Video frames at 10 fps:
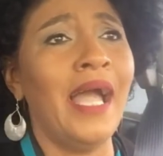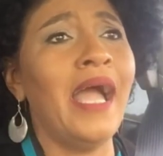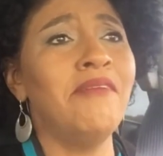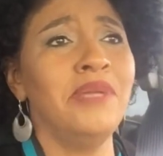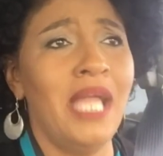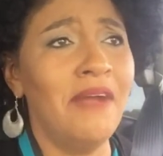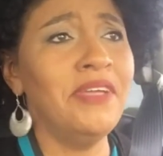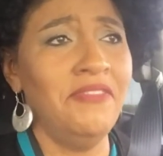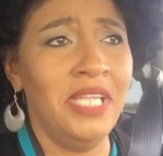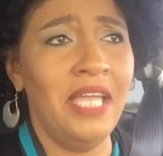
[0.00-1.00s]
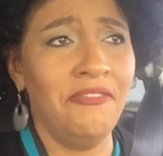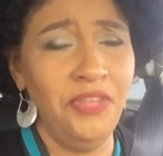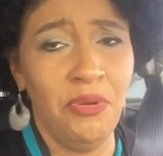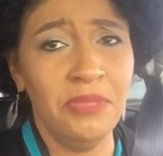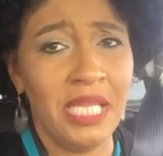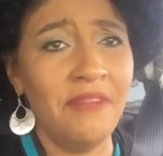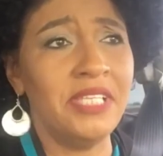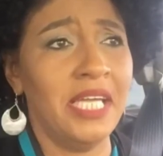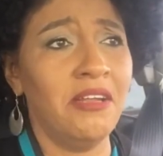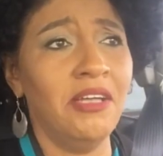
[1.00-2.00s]
I mean, I've even had a few of them that I've
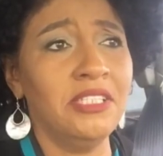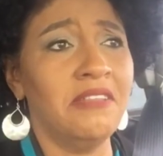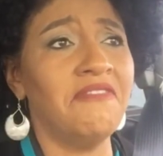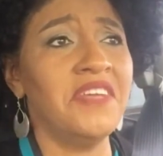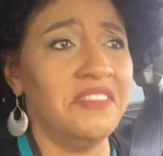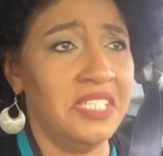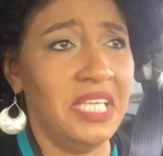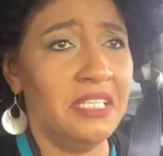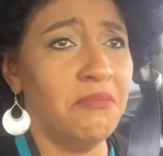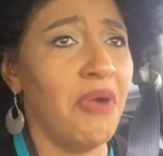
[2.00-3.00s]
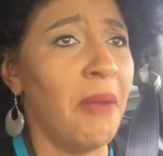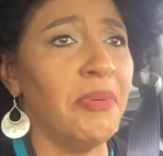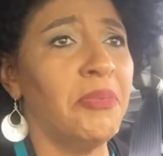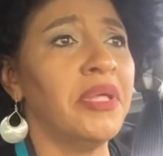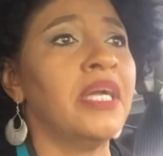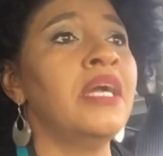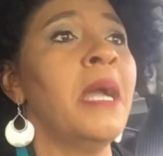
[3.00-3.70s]
taken on to this season probably.